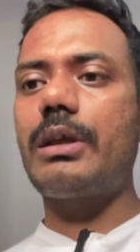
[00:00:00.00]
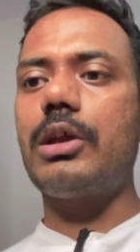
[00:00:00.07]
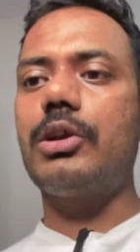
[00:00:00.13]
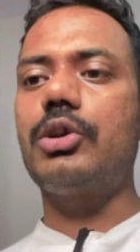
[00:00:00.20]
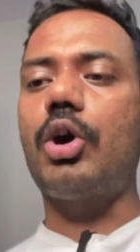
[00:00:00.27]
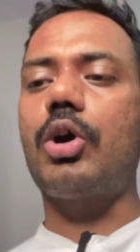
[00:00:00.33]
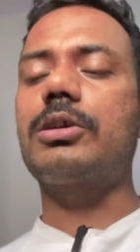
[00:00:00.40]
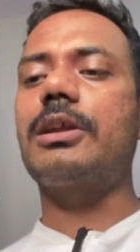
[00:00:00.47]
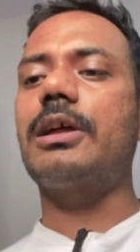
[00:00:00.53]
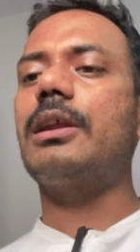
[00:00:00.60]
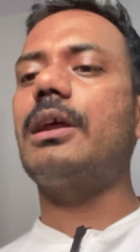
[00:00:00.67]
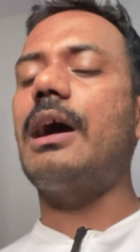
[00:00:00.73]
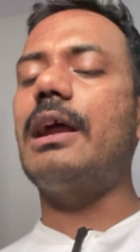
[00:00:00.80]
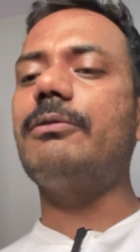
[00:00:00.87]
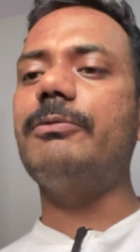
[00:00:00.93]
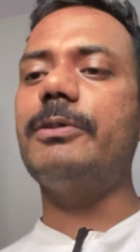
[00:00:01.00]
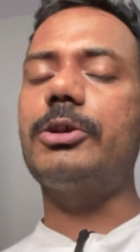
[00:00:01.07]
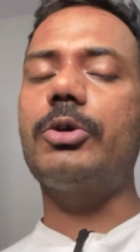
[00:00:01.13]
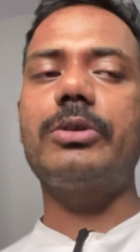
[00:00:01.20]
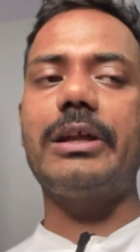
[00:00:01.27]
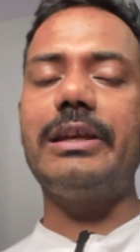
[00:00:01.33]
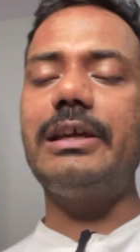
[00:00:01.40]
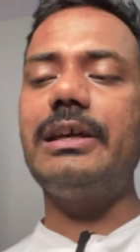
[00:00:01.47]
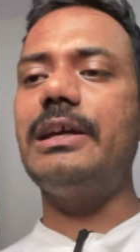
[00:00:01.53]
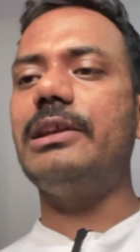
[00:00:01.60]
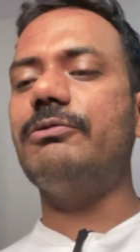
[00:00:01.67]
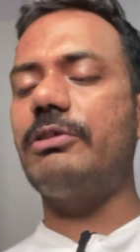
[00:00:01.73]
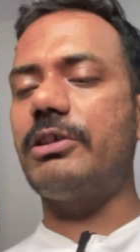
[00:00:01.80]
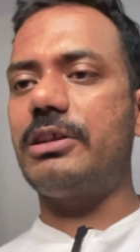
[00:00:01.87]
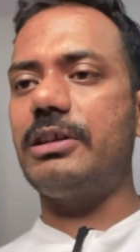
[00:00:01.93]
doctor and without any
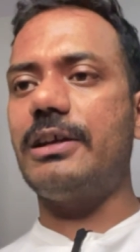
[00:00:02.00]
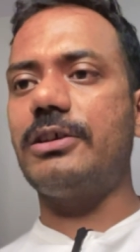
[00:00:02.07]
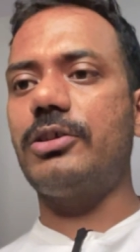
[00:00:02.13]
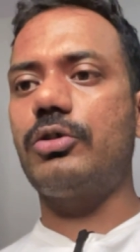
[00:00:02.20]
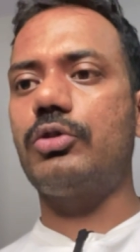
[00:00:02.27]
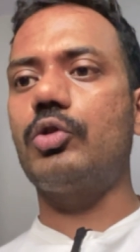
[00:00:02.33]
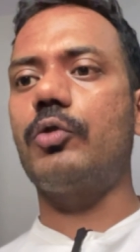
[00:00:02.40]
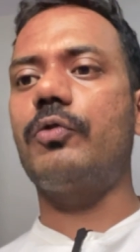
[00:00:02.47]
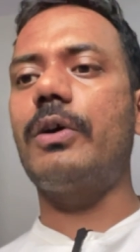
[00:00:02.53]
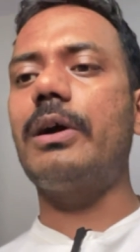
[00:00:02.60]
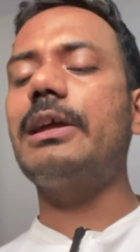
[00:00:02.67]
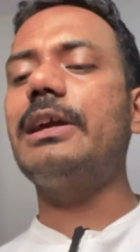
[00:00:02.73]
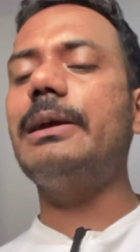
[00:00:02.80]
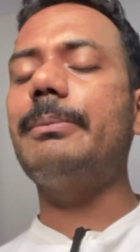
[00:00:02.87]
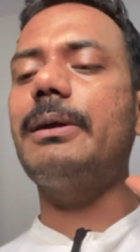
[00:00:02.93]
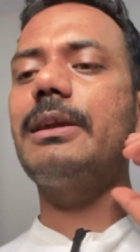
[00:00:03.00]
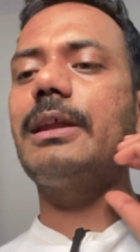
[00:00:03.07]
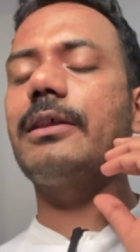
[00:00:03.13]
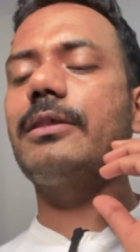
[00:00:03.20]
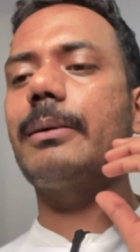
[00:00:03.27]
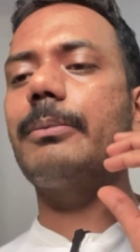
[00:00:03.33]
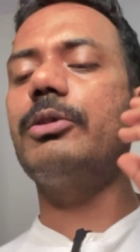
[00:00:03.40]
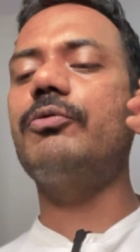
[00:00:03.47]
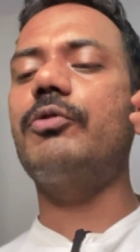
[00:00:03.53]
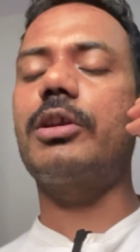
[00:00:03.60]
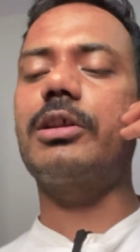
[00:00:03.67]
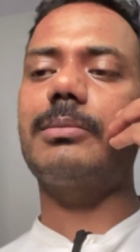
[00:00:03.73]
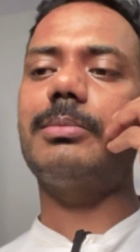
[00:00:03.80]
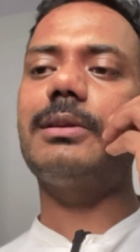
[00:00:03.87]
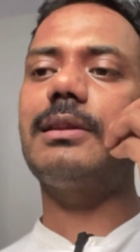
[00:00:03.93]
investigation so far, he might examine you. For
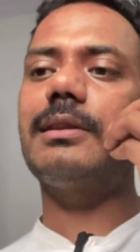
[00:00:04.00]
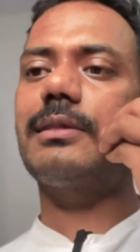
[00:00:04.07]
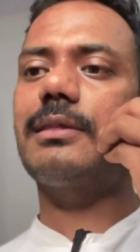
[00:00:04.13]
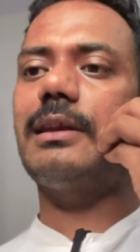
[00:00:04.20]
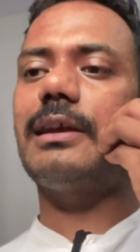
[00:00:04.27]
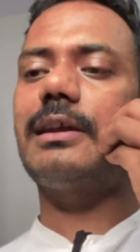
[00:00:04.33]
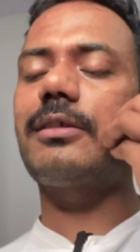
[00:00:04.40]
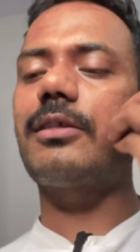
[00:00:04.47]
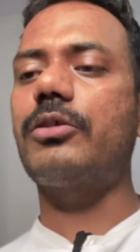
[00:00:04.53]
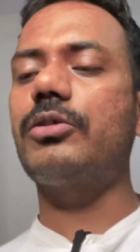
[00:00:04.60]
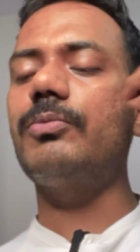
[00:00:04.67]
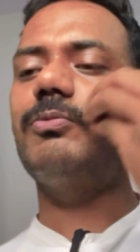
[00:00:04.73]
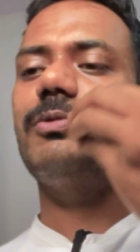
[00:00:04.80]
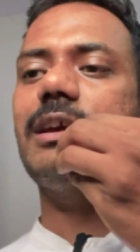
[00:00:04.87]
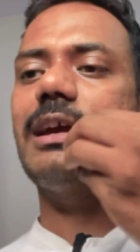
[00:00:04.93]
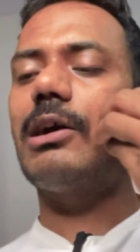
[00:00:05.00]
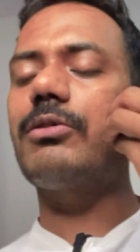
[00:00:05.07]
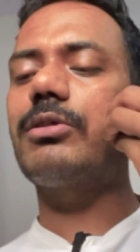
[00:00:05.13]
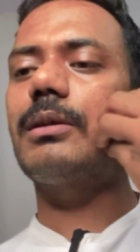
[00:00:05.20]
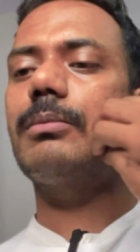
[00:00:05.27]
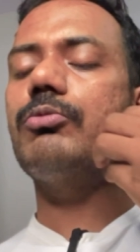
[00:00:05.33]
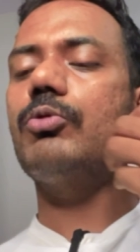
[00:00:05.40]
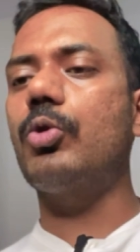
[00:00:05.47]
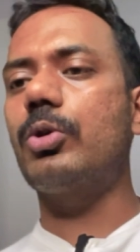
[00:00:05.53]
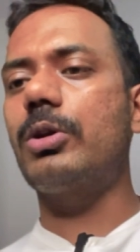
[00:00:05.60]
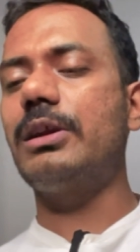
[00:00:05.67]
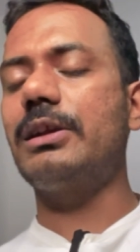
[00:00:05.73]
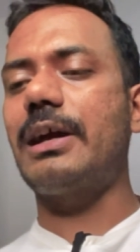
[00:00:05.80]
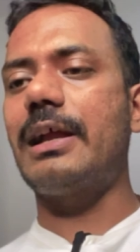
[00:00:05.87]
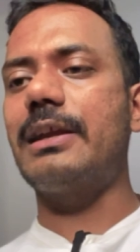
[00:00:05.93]
example, let us assume we have some
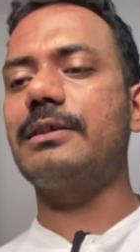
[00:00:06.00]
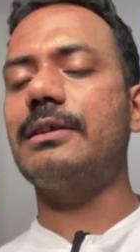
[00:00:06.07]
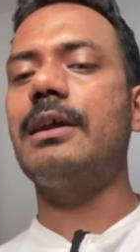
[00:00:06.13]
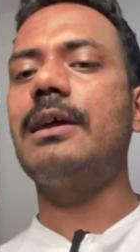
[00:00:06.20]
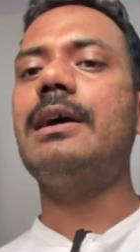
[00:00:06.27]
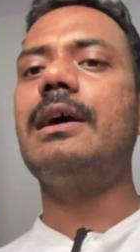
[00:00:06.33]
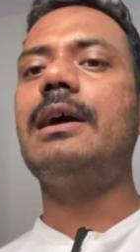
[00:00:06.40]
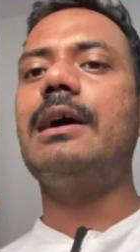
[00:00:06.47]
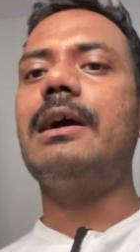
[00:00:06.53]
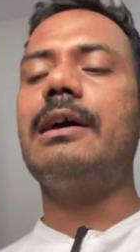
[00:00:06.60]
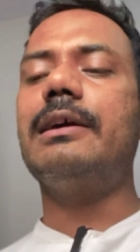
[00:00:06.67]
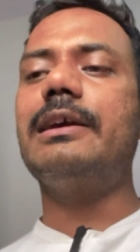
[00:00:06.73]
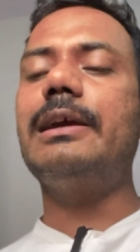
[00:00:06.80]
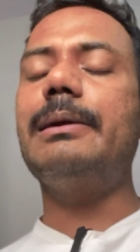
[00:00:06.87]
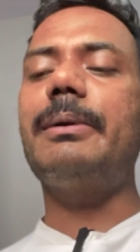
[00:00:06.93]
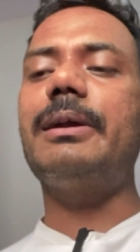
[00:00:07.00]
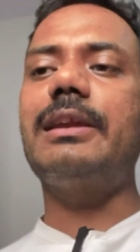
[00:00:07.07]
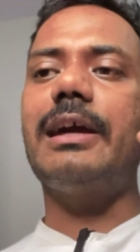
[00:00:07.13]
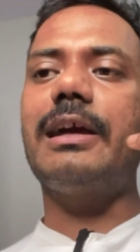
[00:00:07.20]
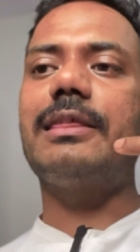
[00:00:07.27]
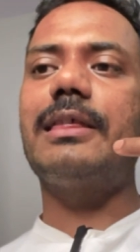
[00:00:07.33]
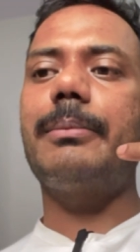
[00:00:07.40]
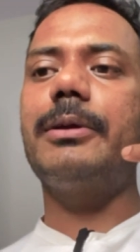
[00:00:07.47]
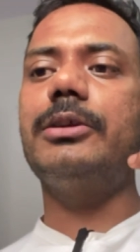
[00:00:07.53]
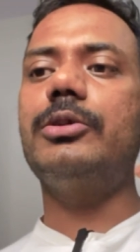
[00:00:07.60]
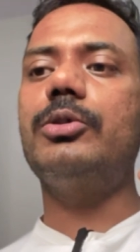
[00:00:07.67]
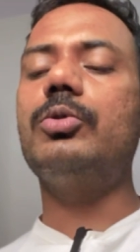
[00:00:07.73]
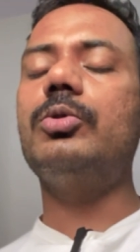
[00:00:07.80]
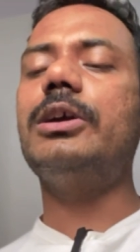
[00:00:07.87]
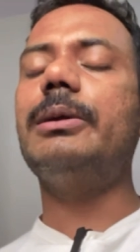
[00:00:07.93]
oral cancer. He might examine
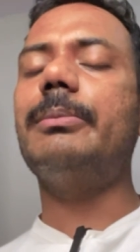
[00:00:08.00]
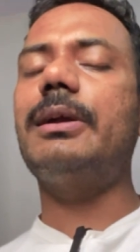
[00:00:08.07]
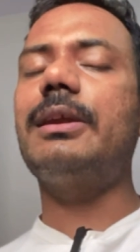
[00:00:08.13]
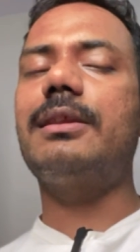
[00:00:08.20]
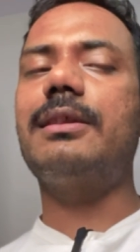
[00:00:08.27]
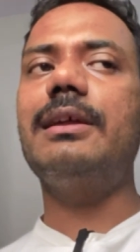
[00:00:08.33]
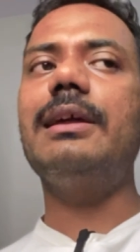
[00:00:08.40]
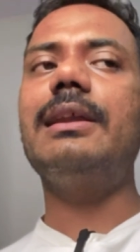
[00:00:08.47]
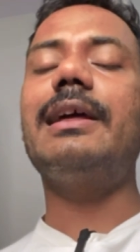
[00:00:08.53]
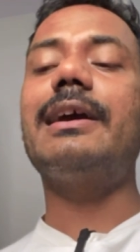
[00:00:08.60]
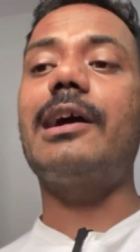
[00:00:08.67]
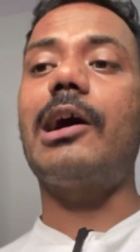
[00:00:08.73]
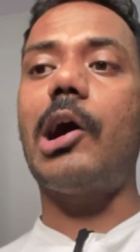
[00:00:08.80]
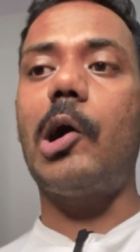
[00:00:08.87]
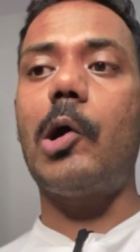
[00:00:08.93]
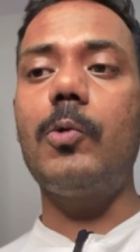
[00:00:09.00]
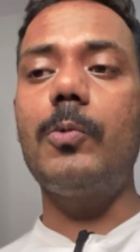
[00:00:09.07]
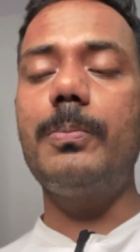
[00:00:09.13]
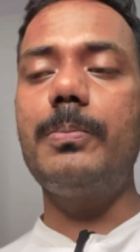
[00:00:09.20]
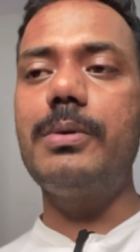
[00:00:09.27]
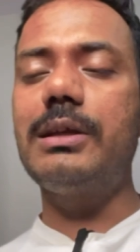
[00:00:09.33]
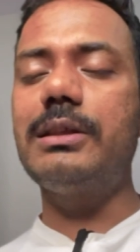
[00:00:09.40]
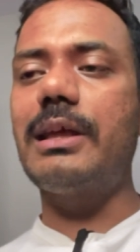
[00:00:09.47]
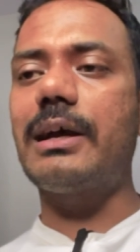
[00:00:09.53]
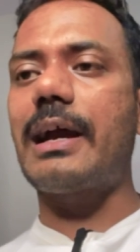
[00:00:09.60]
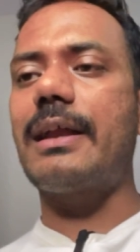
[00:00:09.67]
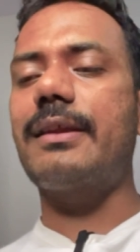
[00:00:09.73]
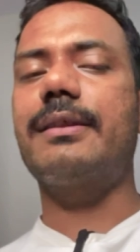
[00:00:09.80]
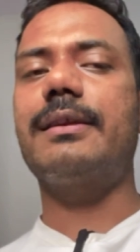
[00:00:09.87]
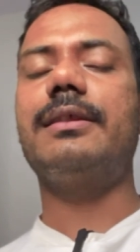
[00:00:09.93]
you, he might see like how big the
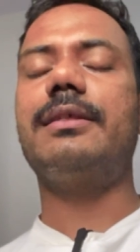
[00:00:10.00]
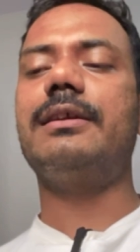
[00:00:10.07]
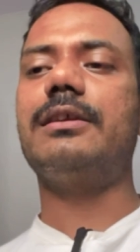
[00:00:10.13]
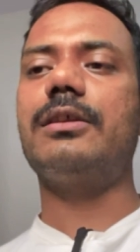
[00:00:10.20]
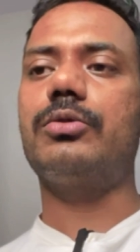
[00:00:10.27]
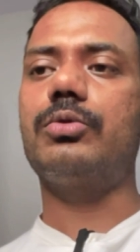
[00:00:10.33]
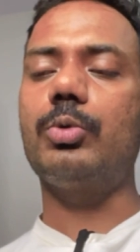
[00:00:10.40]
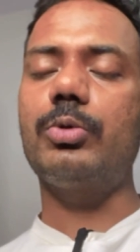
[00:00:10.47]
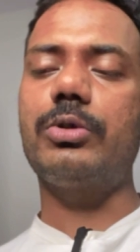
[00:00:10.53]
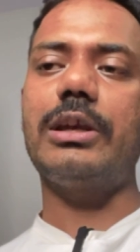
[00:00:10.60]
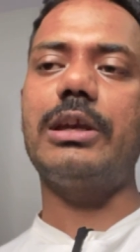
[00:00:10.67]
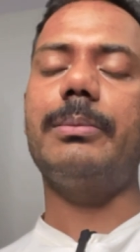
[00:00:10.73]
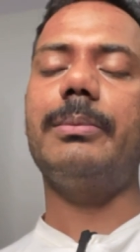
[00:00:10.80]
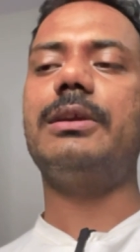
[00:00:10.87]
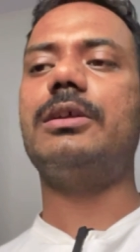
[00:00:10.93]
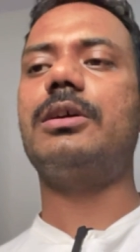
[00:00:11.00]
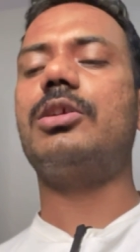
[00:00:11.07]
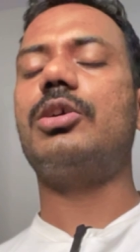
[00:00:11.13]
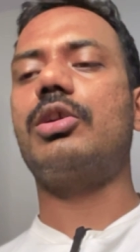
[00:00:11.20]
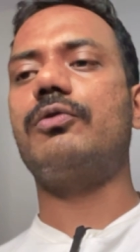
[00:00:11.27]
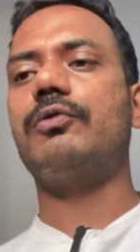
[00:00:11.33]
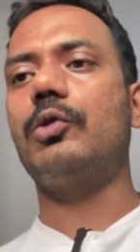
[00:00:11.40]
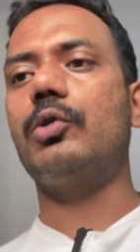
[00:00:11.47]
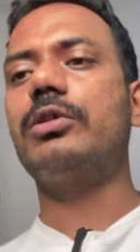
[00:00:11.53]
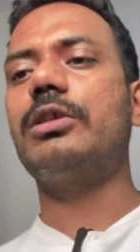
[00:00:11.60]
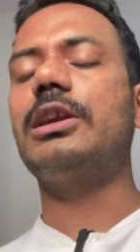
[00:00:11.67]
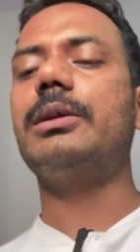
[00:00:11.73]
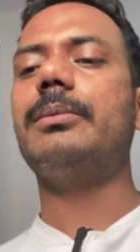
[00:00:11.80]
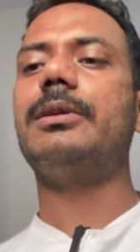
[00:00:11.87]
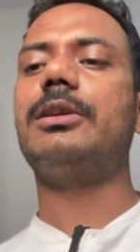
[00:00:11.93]
cancer is. It is 2 centimeter or 4
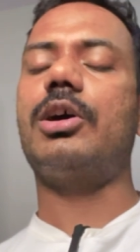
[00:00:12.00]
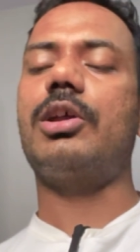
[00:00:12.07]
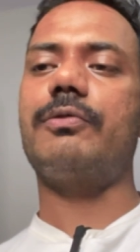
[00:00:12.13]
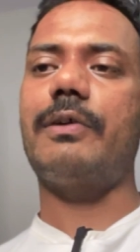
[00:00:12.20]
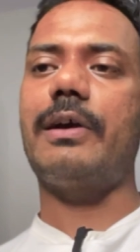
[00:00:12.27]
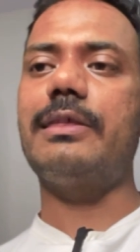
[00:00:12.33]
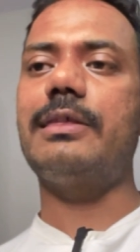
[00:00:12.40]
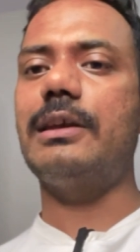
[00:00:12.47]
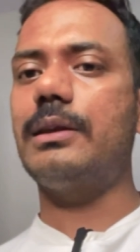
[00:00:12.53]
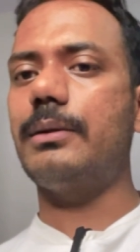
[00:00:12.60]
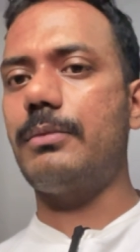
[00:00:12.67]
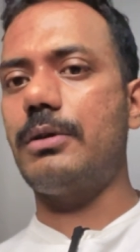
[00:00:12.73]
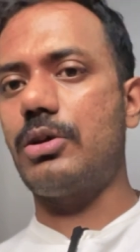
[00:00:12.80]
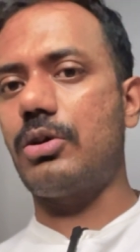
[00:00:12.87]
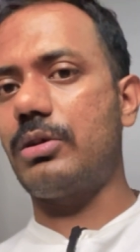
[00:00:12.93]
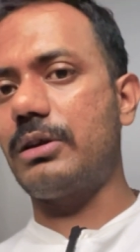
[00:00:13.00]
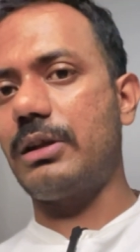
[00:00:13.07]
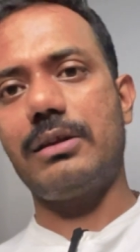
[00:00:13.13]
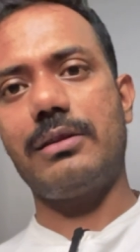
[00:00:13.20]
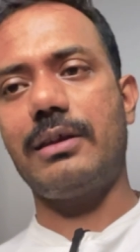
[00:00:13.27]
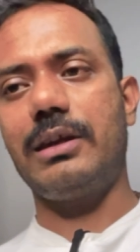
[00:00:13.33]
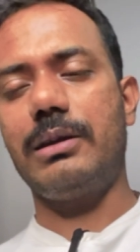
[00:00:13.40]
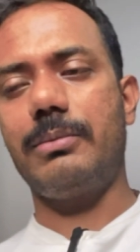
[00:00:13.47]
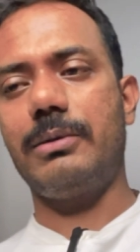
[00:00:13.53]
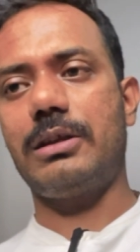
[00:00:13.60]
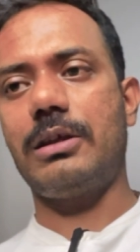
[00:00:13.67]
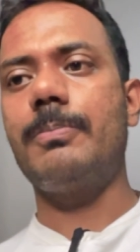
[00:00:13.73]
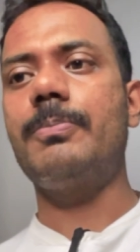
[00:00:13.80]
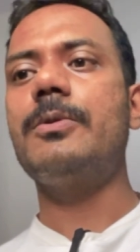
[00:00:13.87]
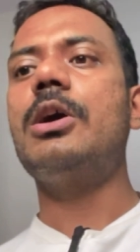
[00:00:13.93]
centimeter or 5 centimeter or 10 centimeter.
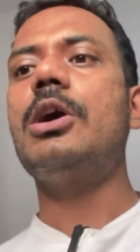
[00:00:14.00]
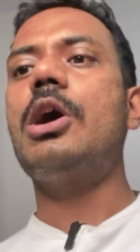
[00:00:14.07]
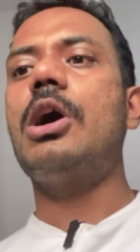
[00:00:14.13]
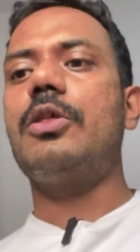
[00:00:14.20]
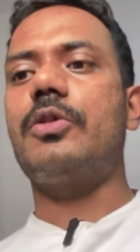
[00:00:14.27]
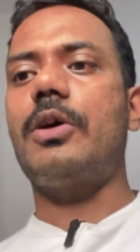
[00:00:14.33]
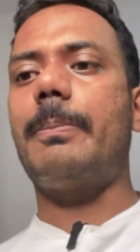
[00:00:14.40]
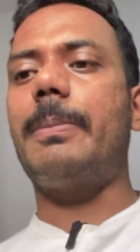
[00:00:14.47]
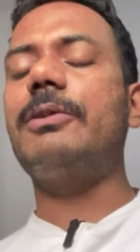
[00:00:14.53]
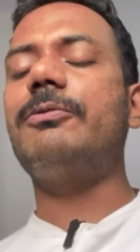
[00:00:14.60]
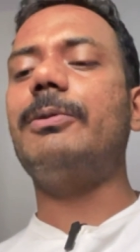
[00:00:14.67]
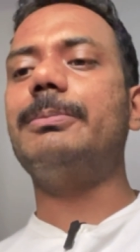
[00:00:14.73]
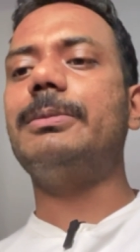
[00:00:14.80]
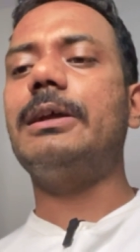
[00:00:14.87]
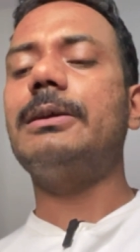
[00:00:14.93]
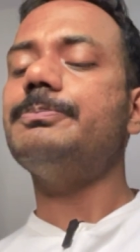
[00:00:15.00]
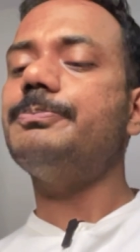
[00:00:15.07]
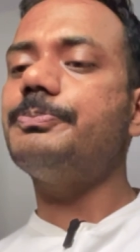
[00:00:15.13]
So apart from that,